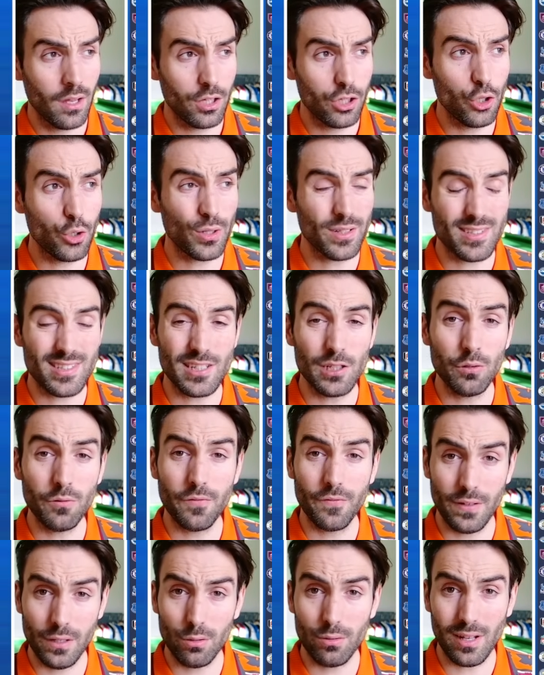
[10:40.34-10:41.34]
You can still
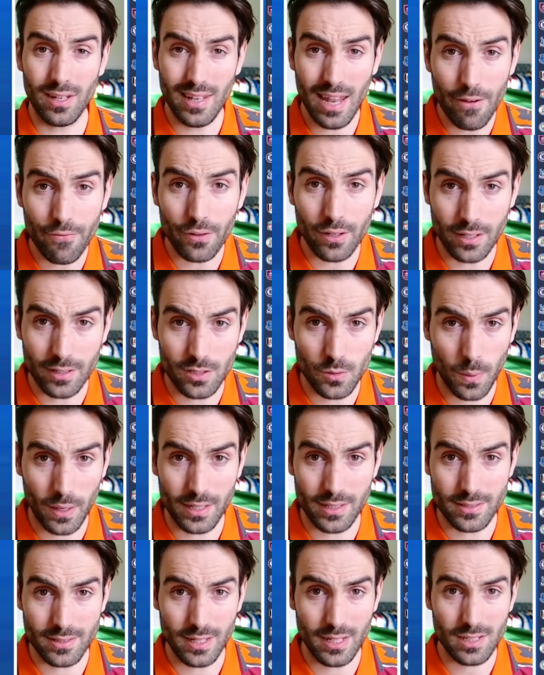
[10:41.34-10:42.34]
field 11 in
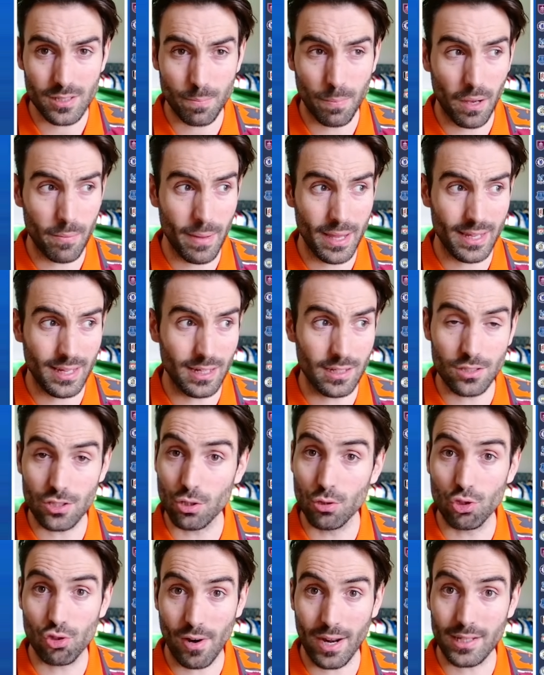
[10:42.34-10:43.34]
26 by making
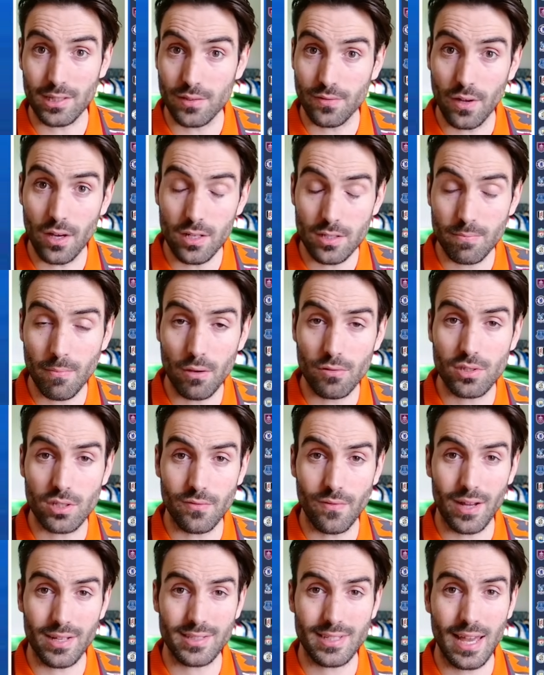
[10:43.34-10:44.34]
2 transfers. Most
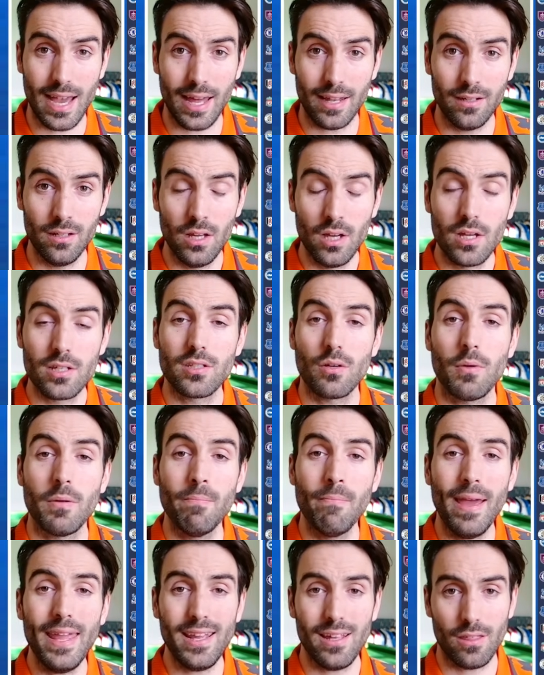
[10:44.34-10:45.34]
of us can. So we
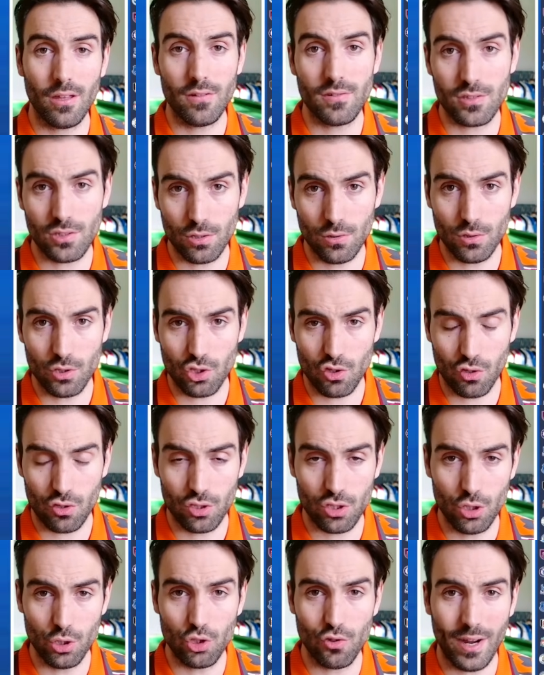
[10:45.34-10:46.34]
make those two
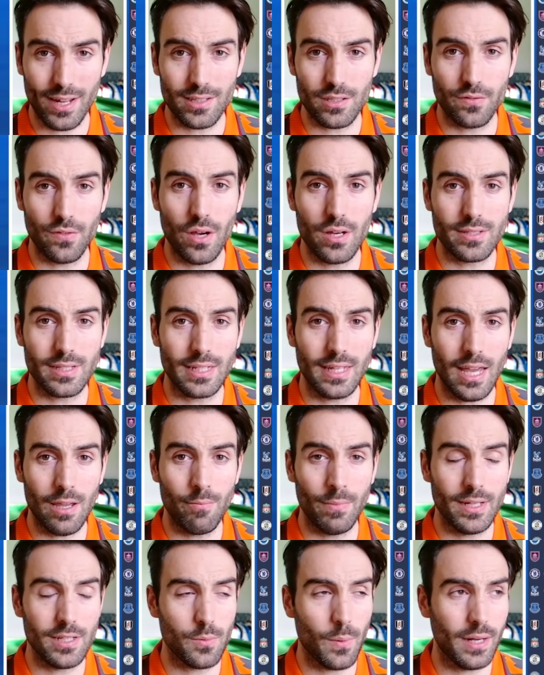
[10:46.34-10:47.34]
transfers in game
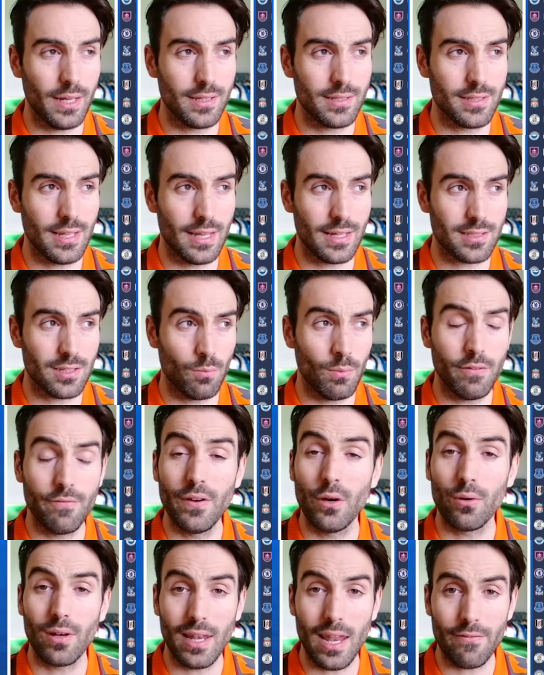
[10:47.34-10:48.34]
week 26 and we
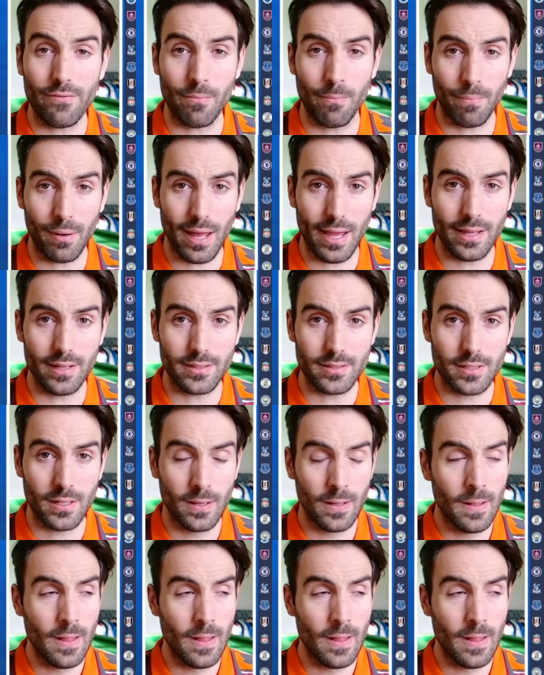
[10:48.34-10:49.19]
field 11 players.